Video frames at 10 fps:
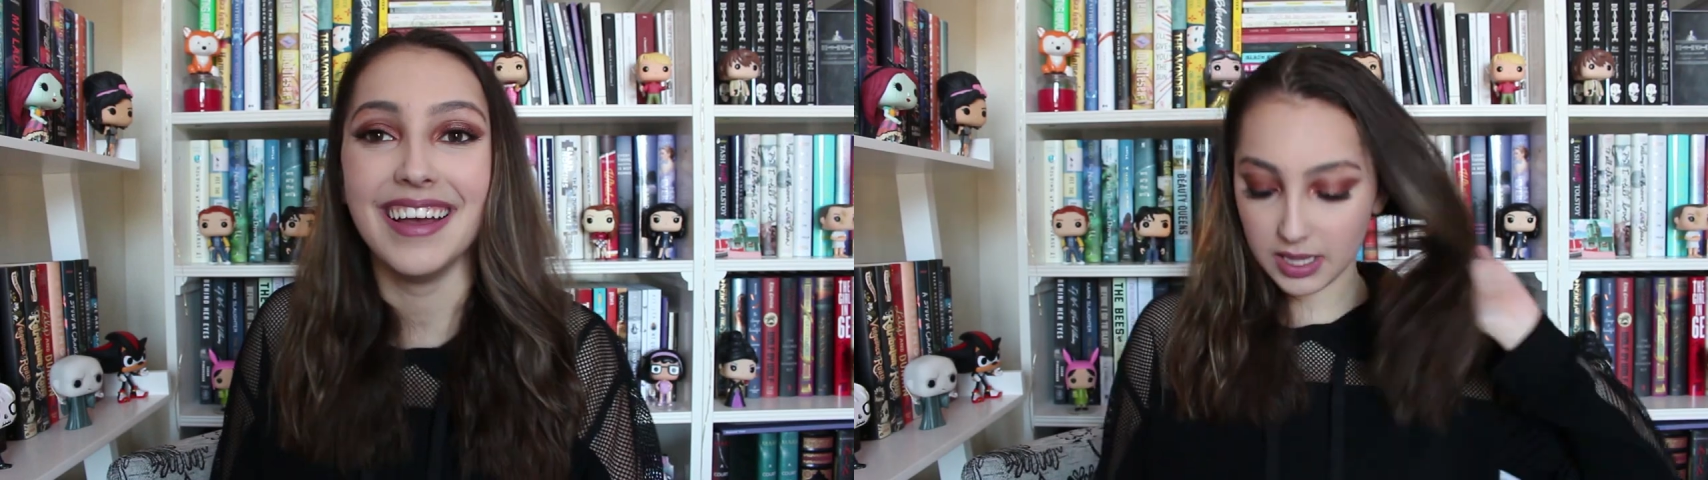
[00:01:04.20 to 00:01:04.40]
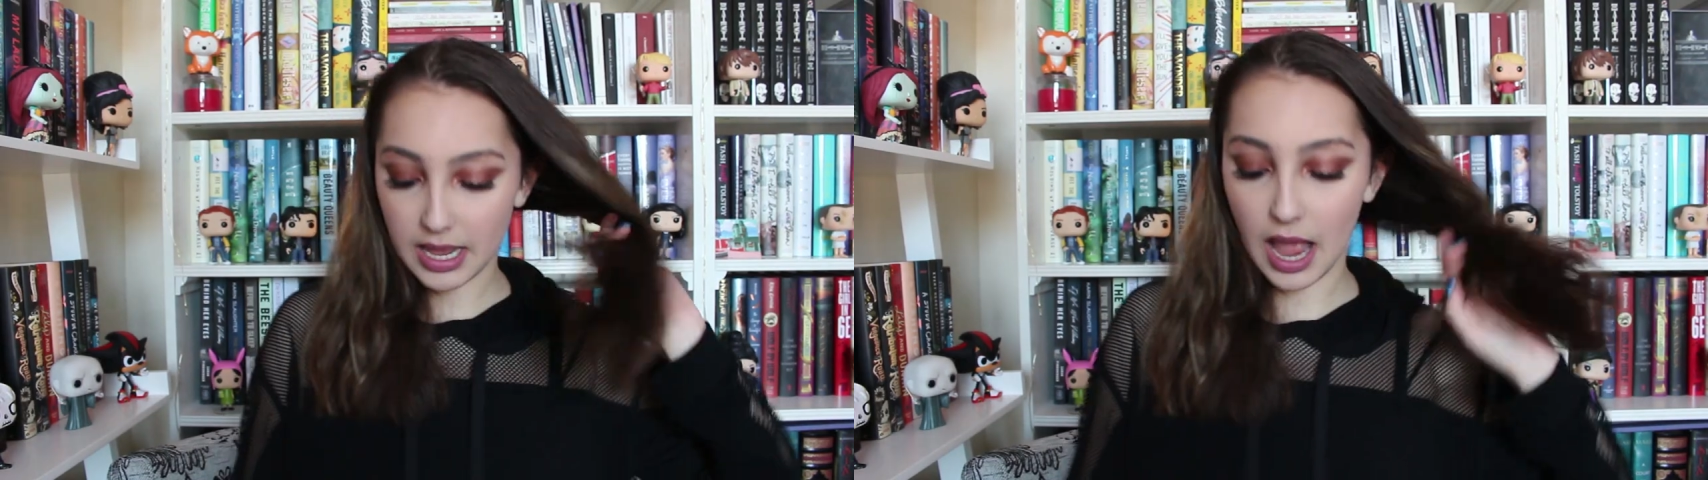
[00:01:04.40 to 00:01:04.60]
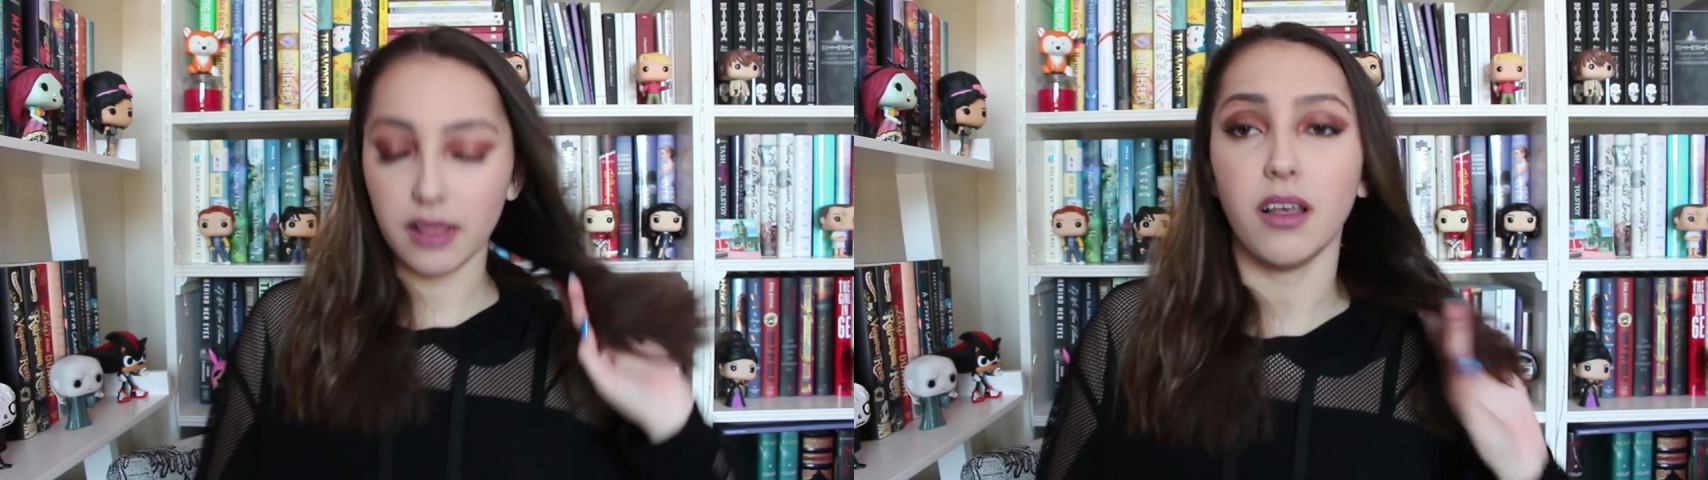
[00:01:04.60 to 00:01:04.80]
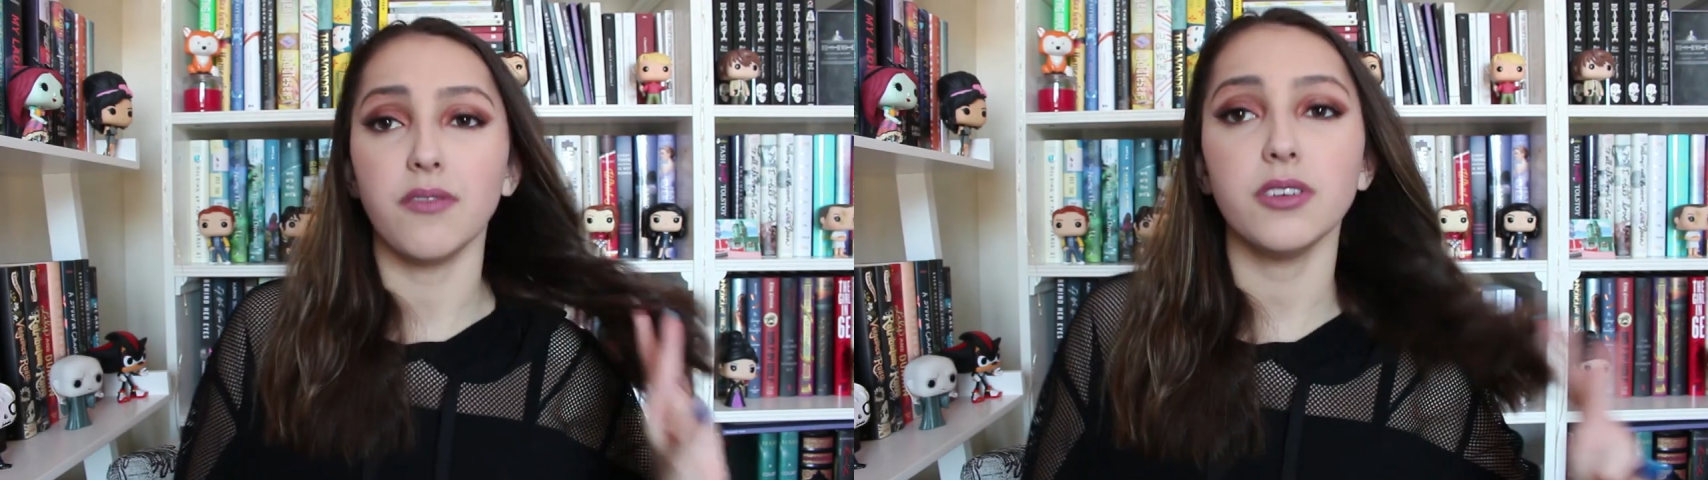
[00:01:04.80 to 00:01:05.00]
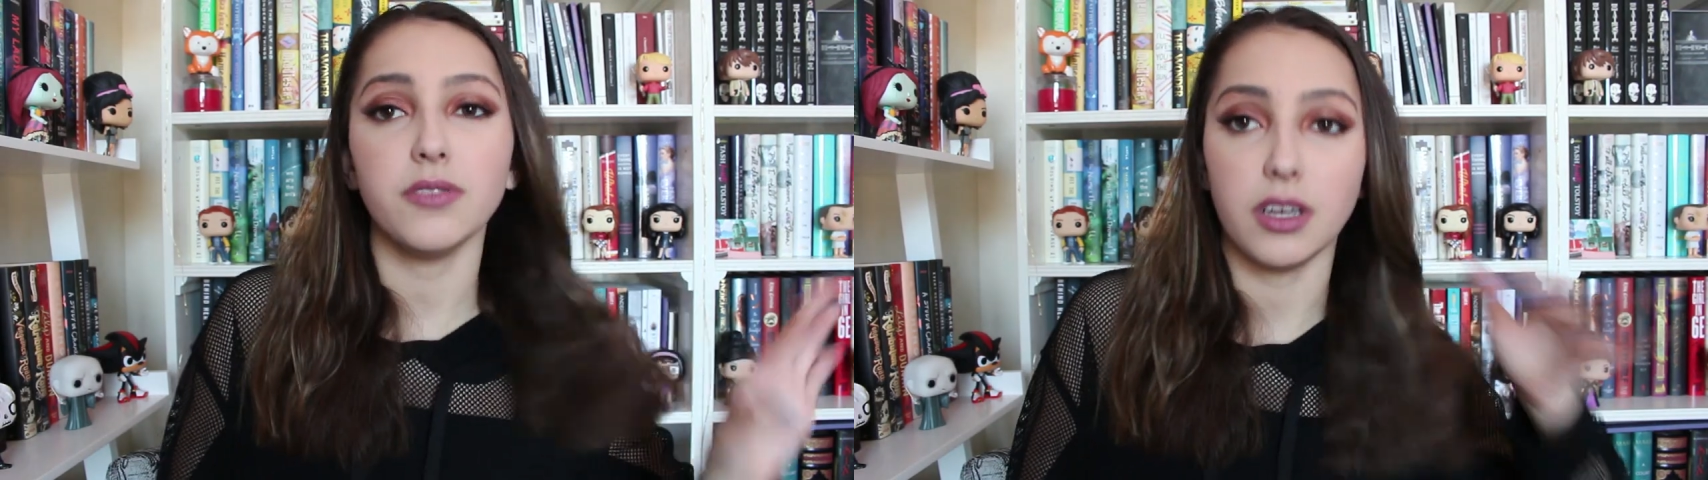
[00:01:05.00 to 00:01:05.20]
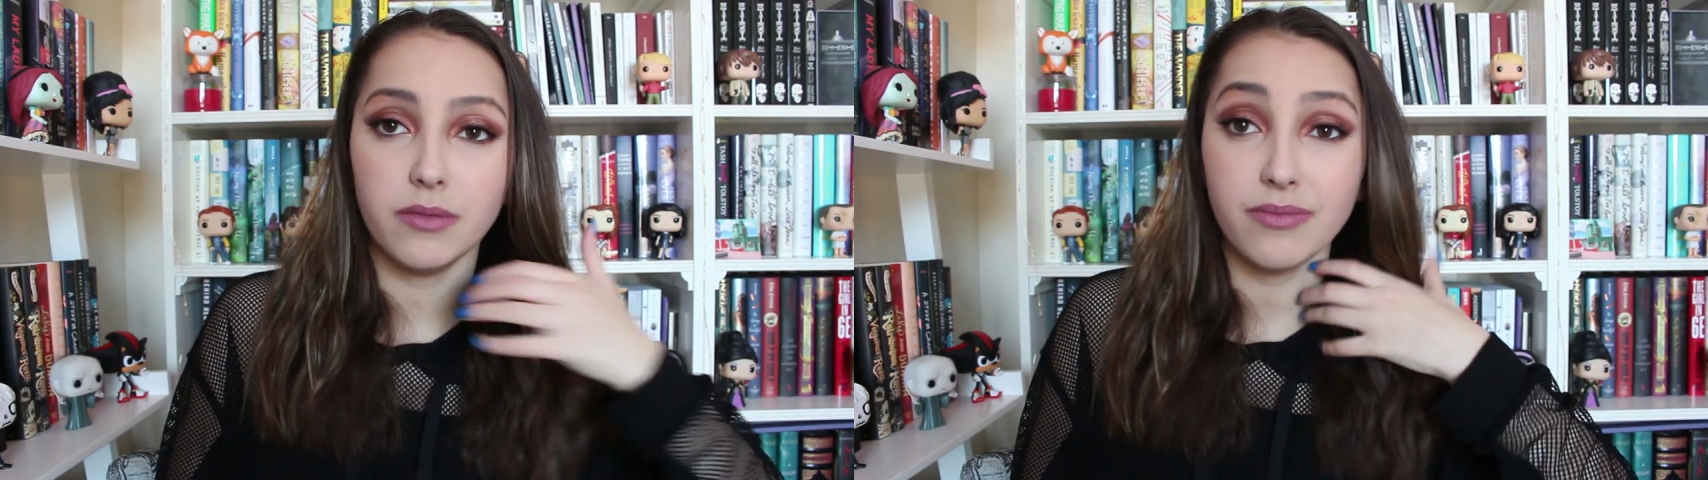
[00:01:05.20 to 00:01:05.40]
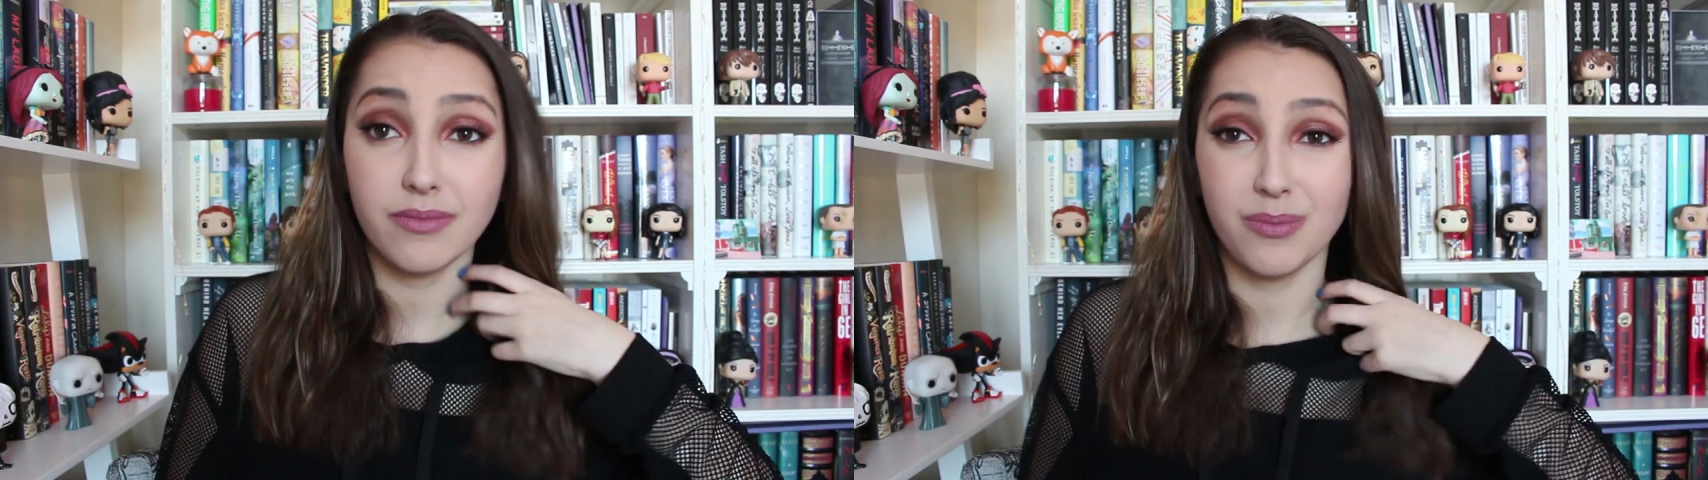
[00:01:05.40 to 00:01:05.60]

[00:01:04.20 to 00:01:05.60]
I love the film,